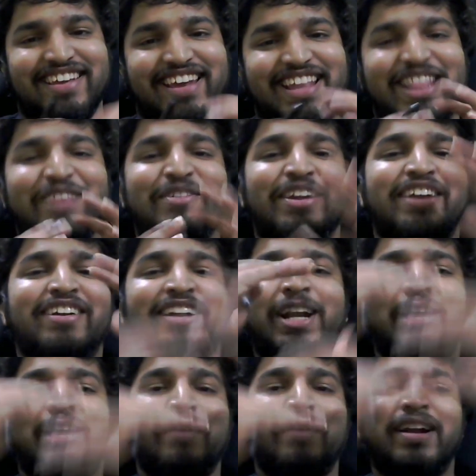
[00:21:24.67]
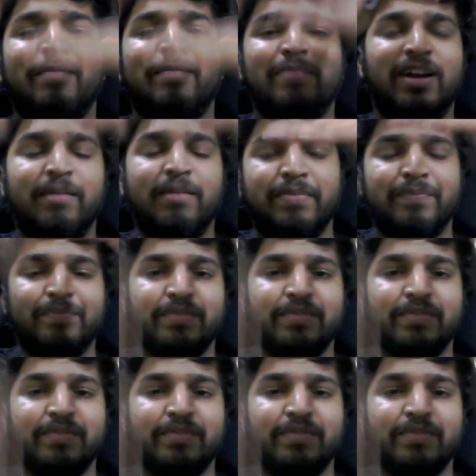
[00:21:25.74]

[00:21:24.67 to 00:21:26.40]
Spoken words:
Then we return it up and up and up.